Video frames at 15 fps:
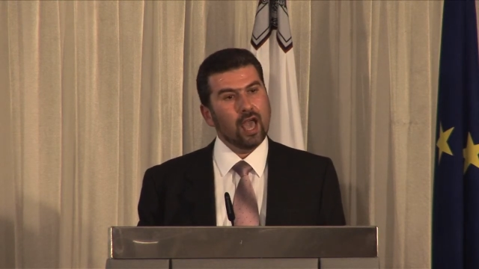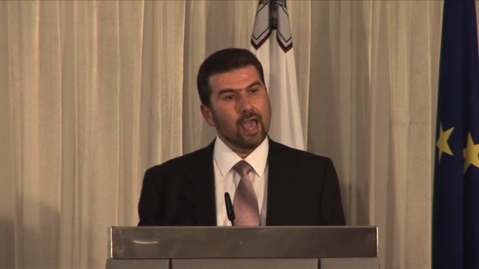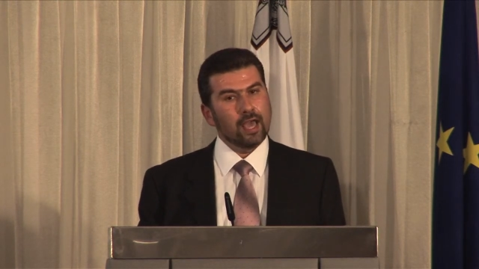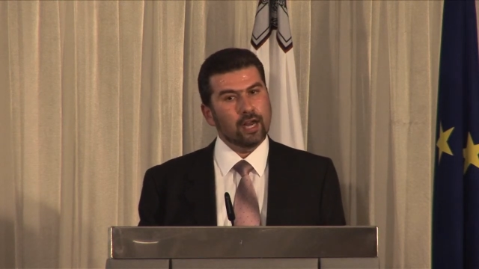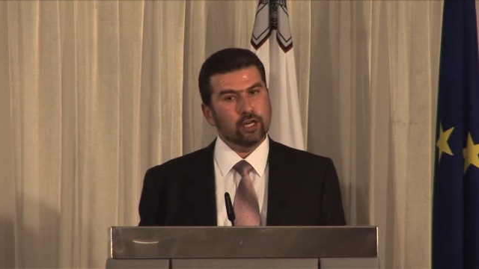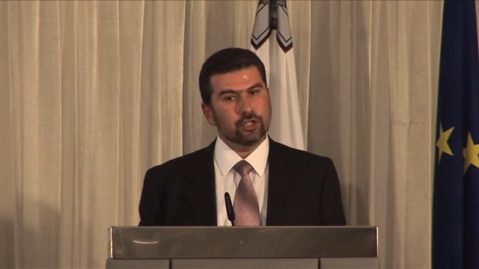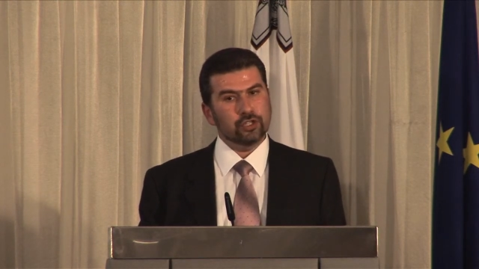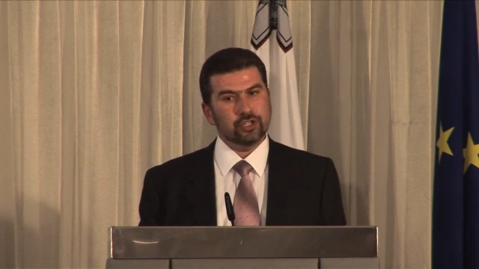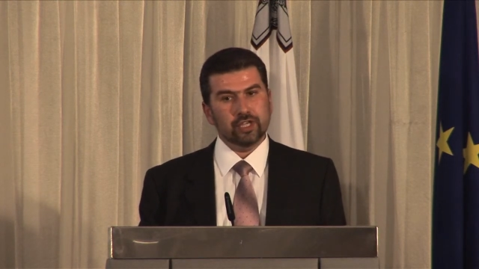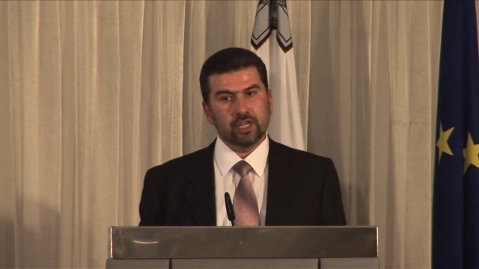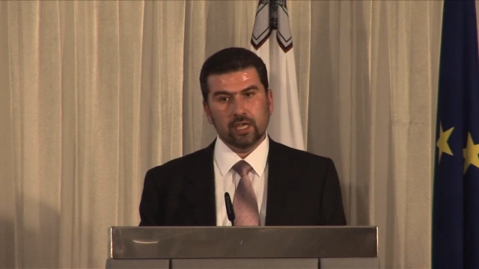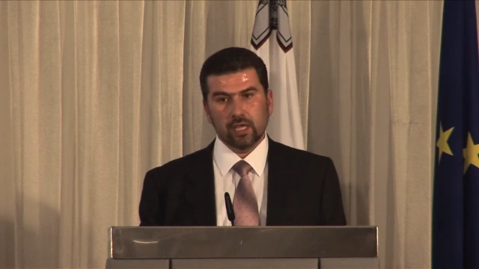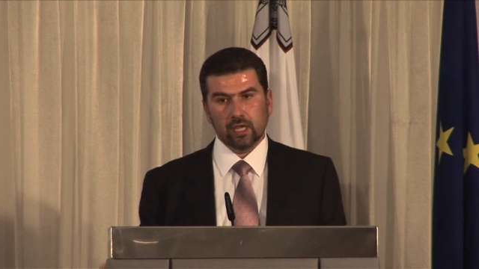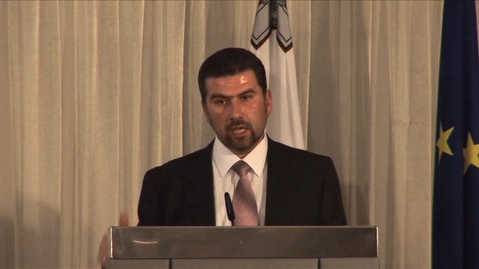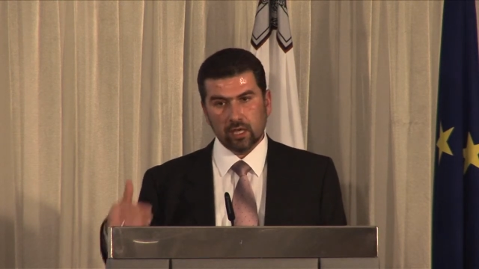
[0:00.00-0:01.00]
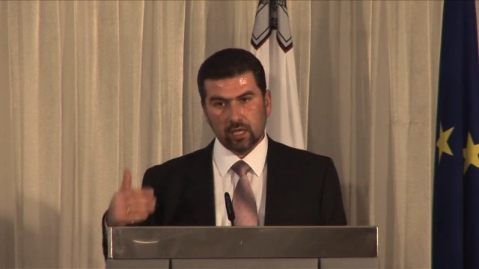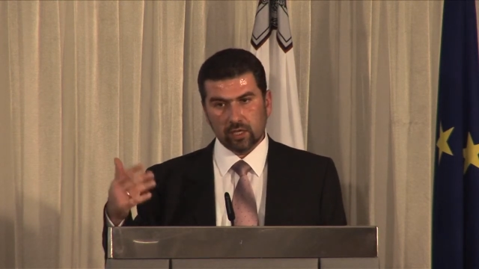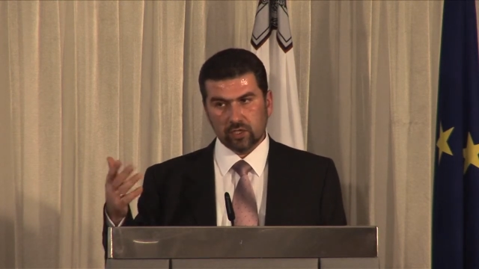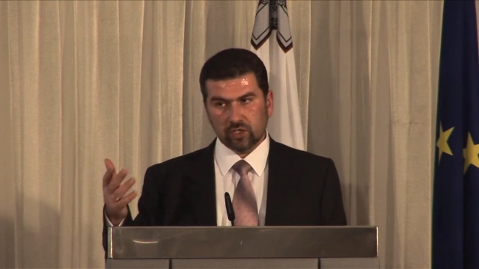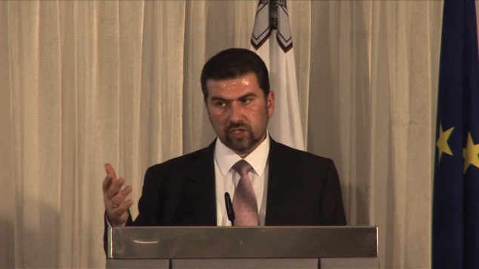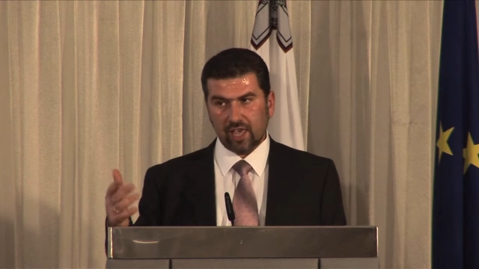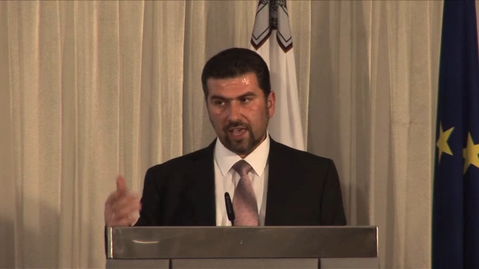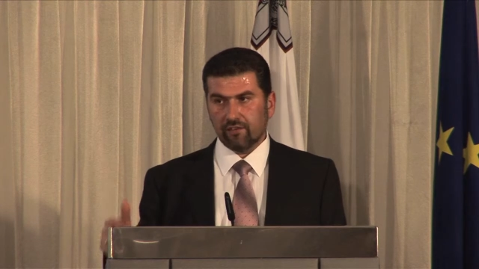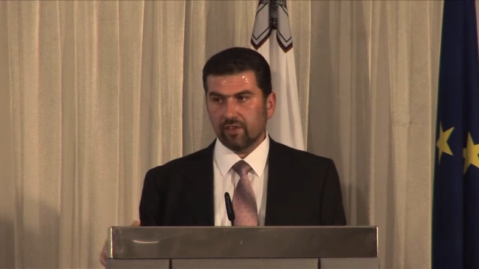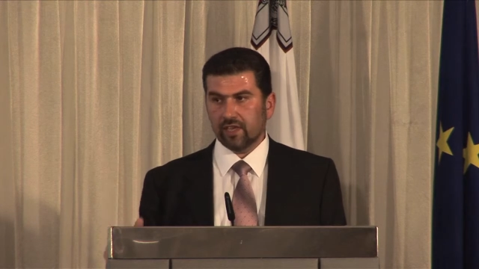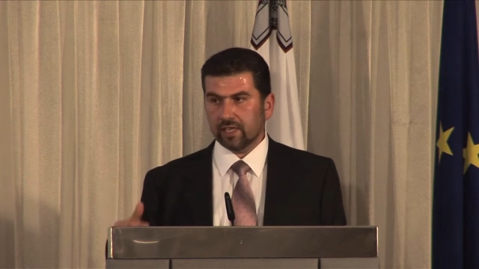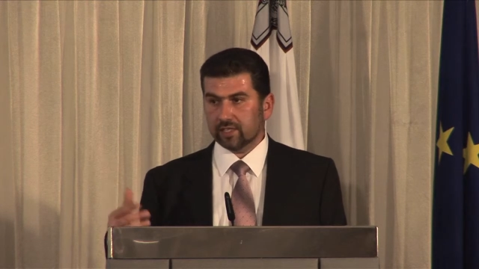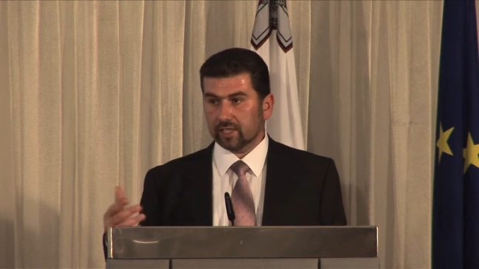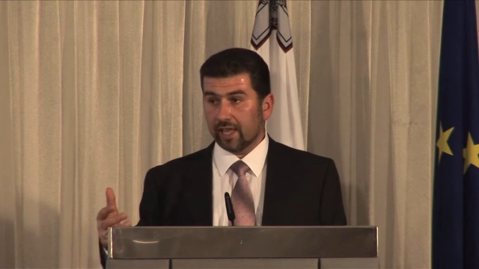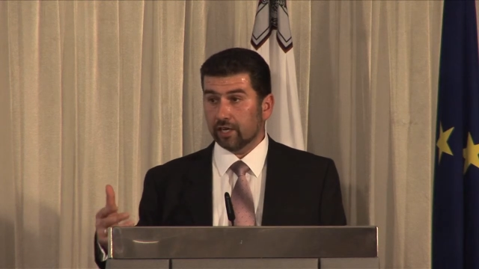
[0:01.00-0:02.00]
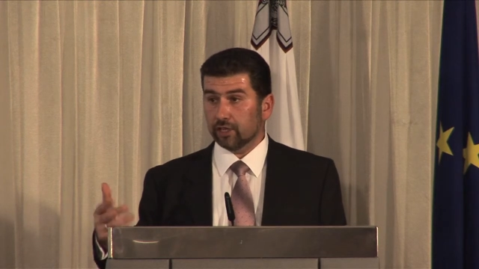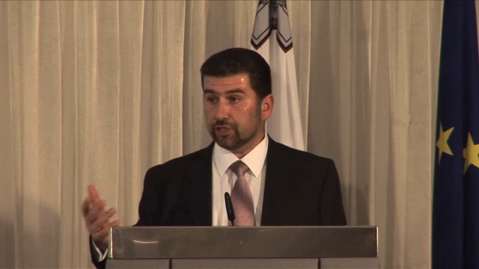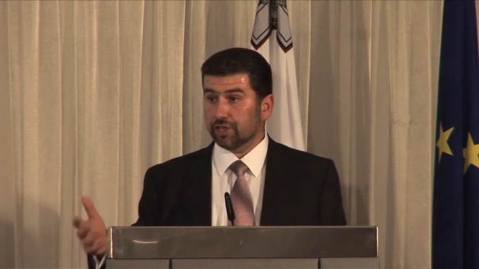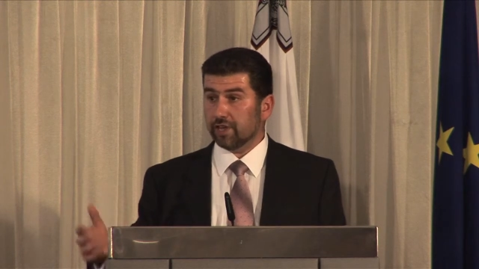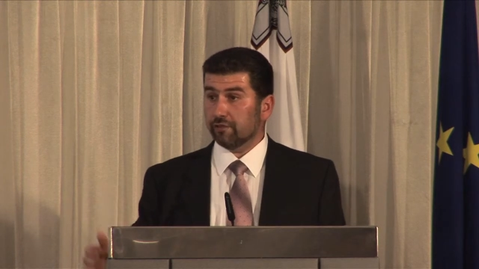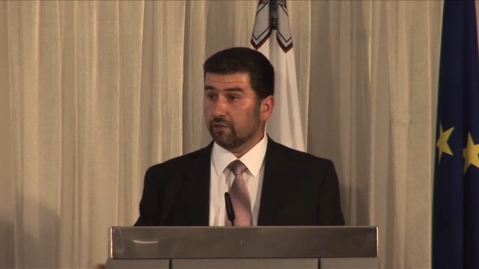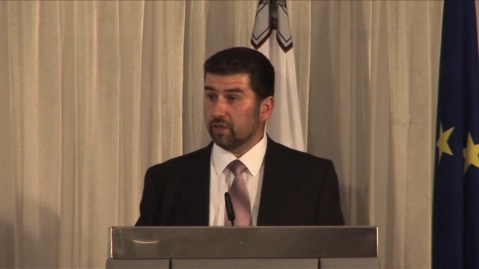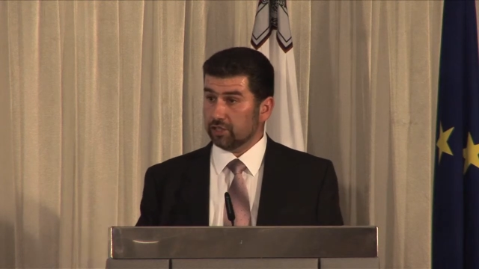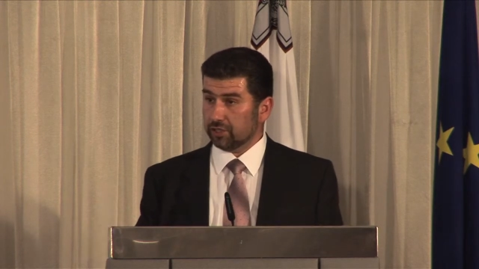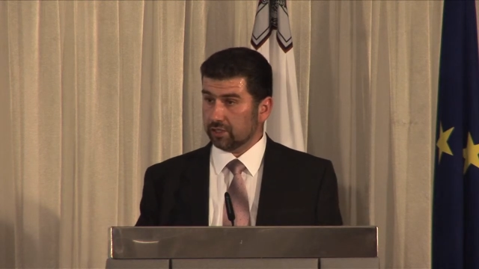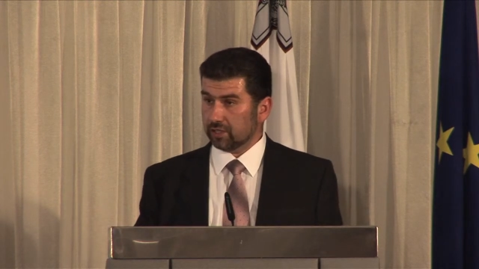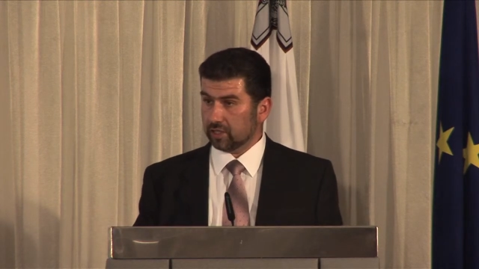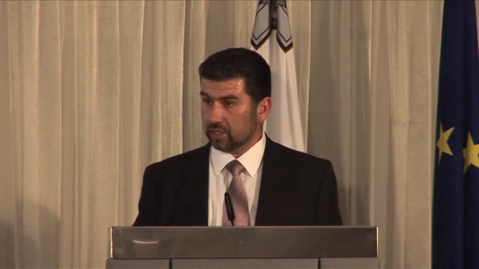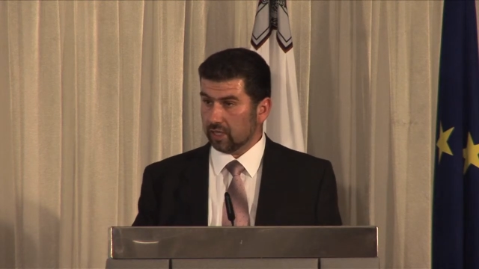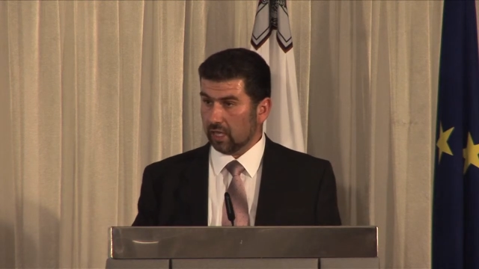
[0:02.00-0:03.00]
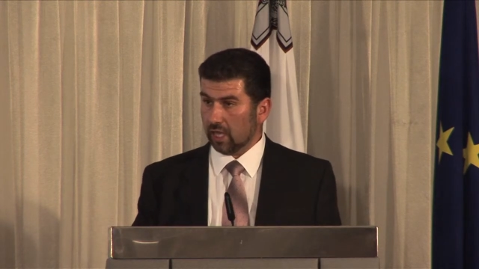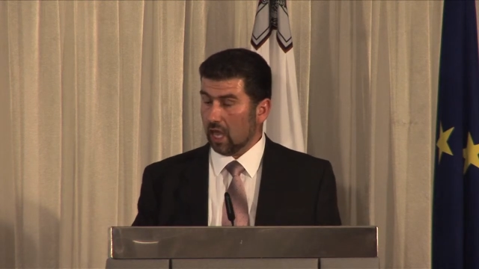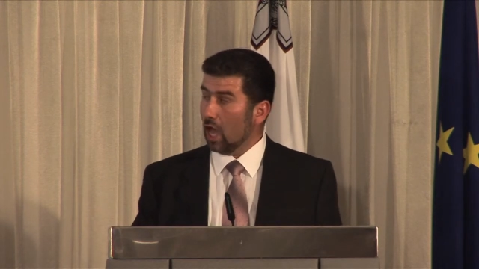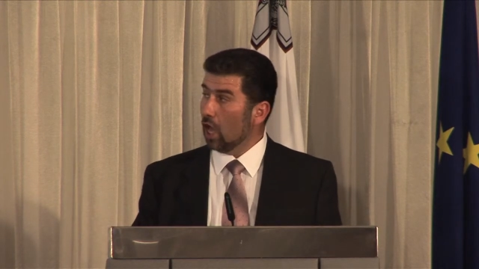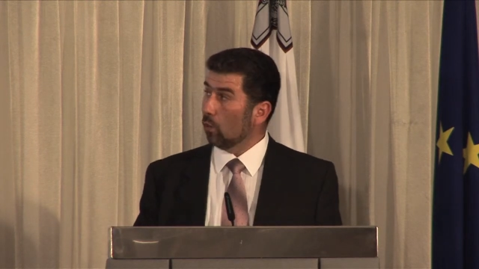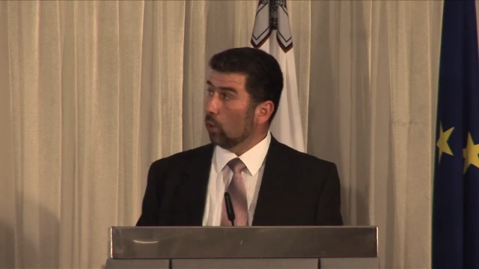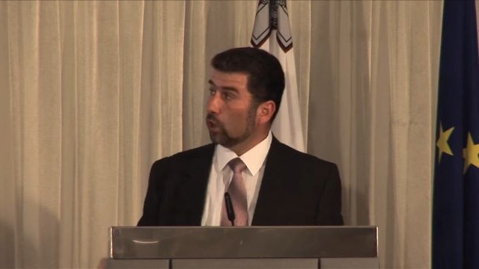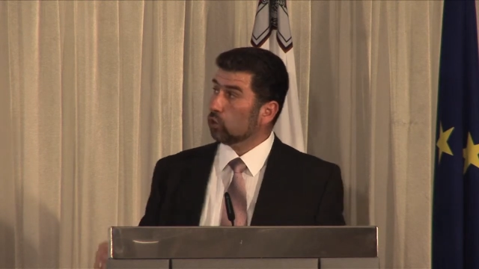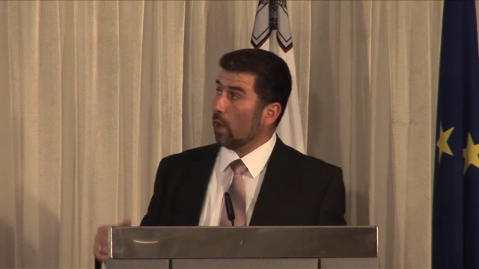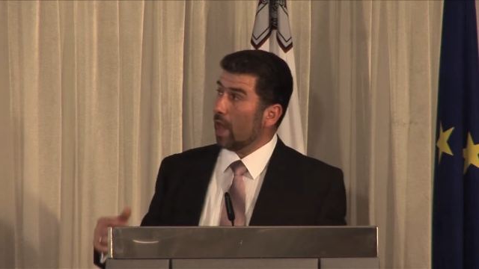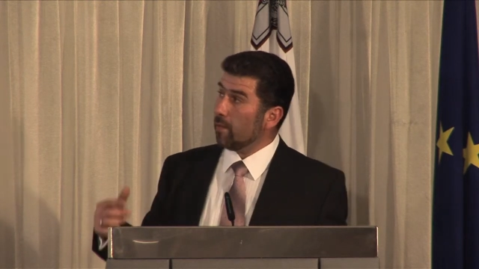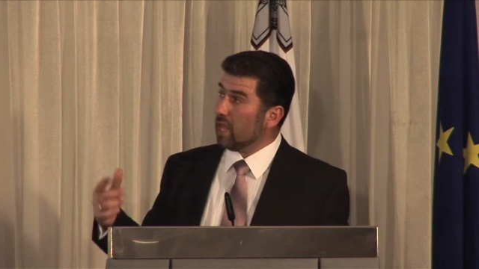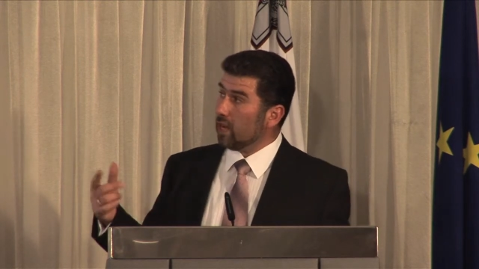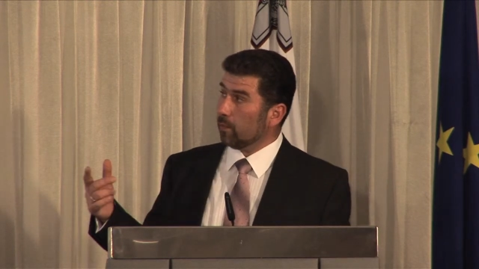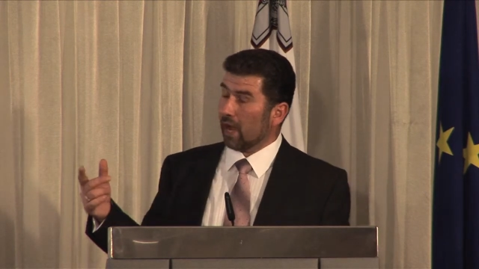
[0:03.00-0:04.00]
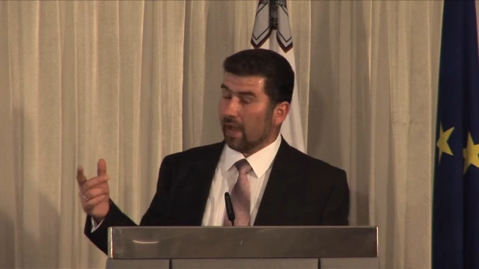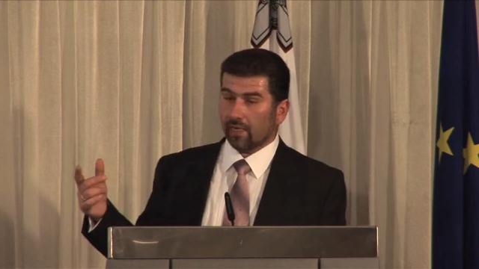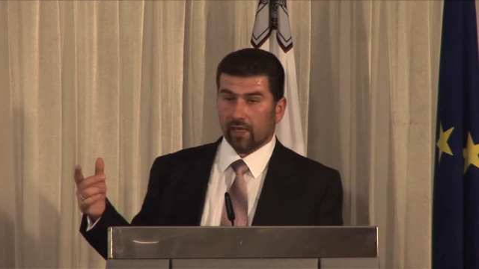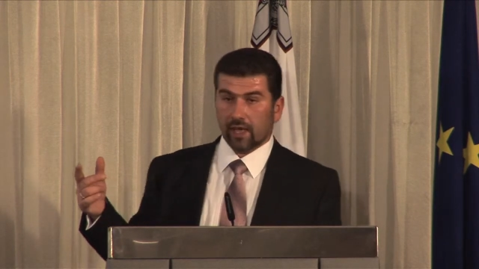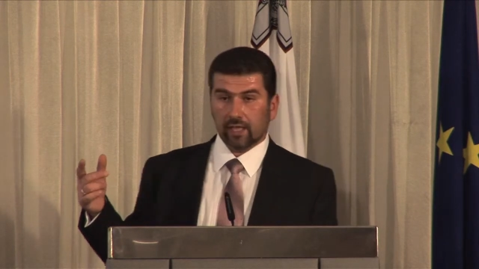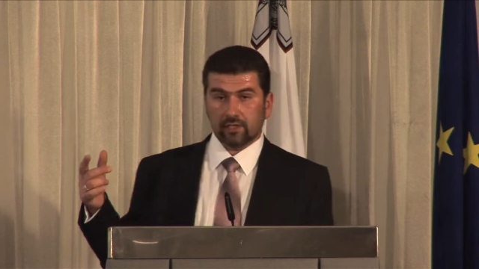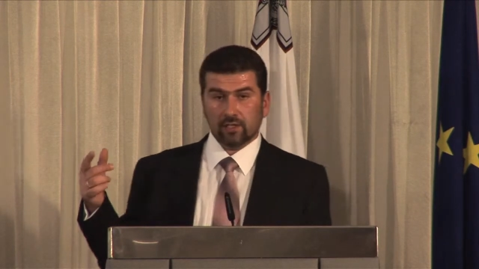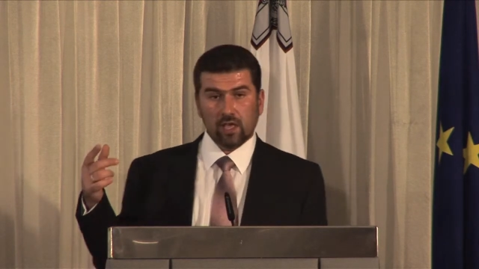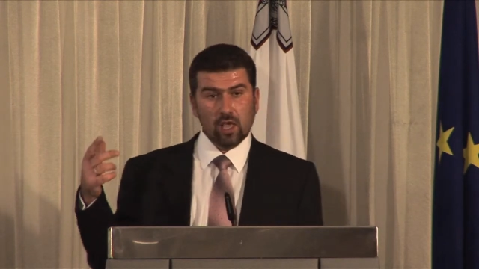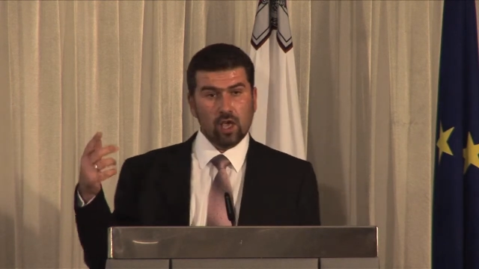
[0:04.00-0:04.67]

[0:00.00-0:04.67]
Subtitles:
energy savings, energy efficiency. And what do I mean by that?